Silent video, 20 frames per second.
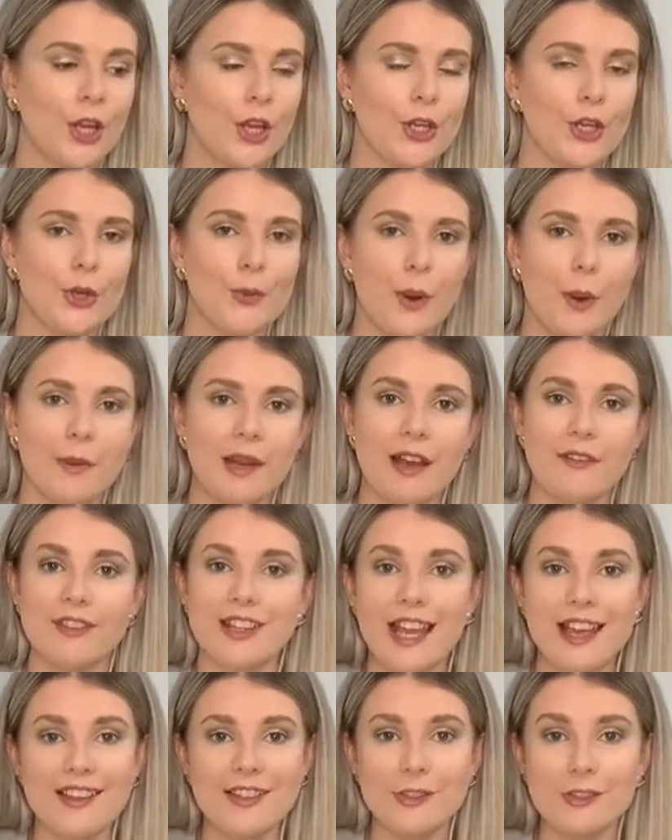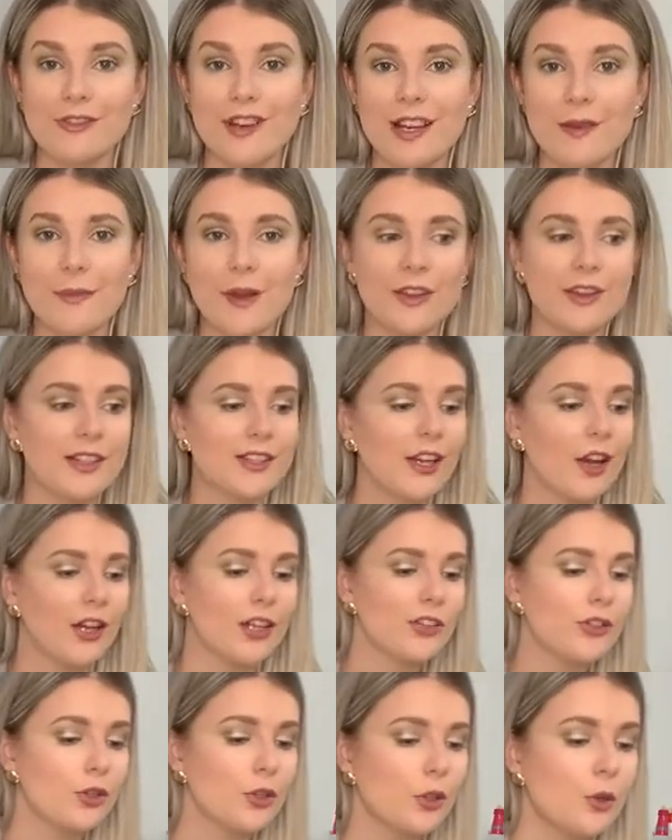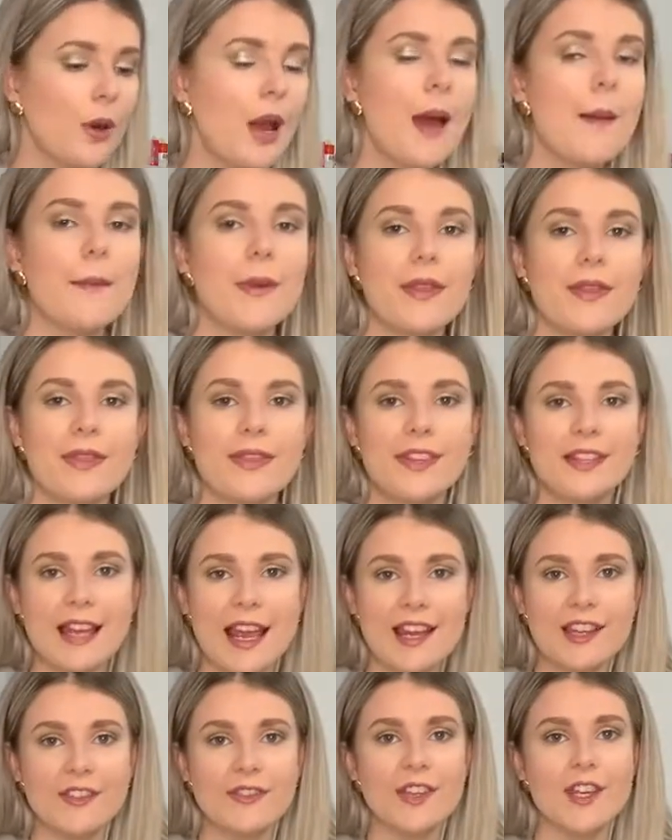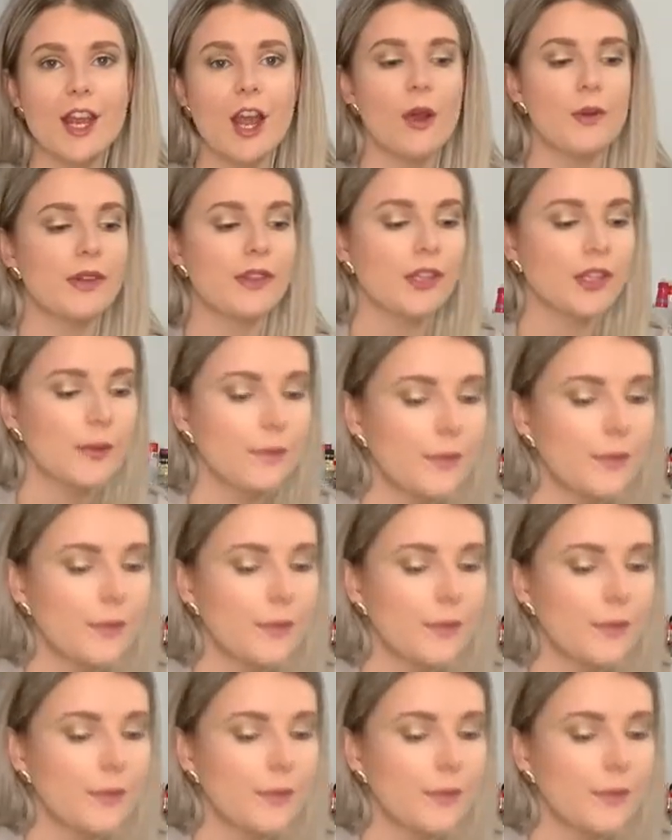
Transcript: you probably have guessed already by the title, but today's video is going to